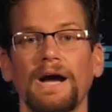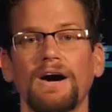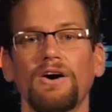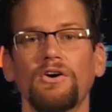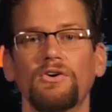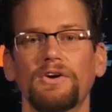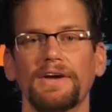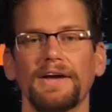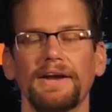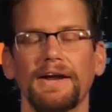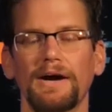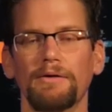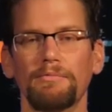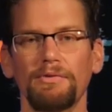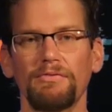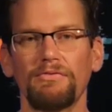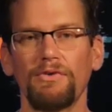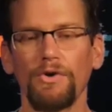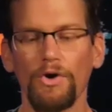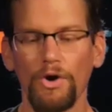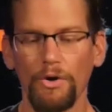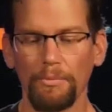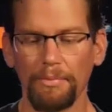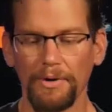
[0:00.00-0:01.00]
Okay, now
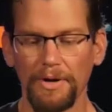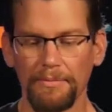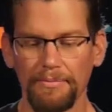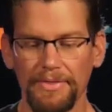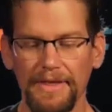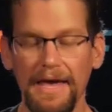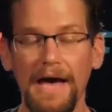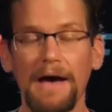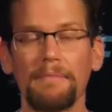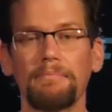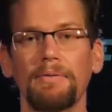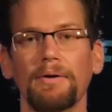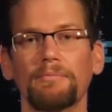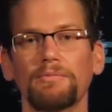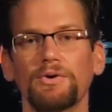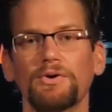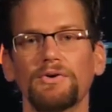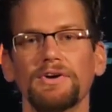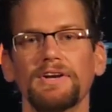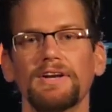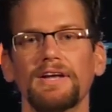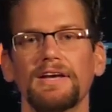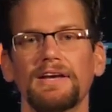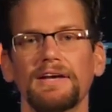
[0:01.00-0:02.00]
before I open up the app, I'm
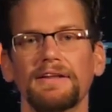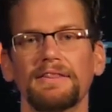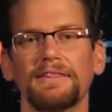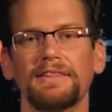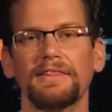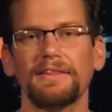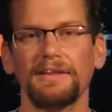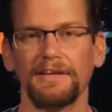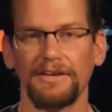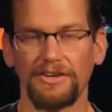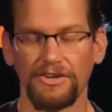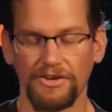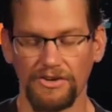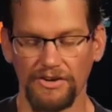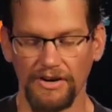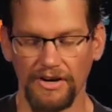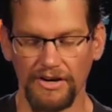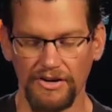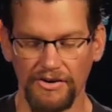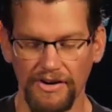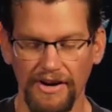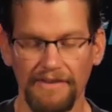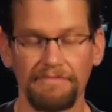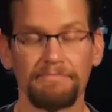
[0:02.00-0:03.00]
going to get the
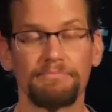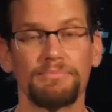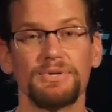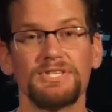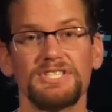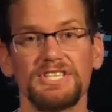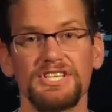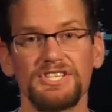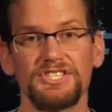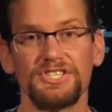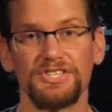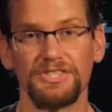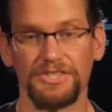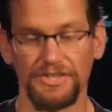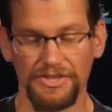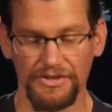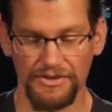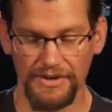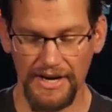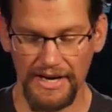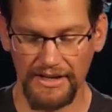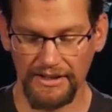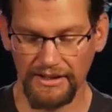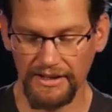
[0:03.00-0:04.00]
chronograph positioned
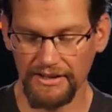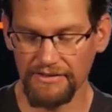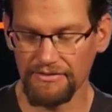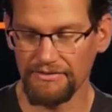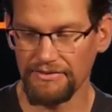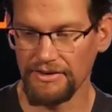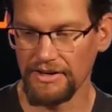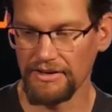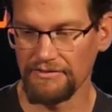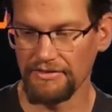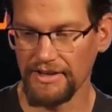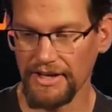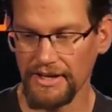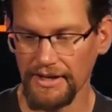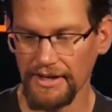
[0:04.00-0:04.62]
correctly in front of the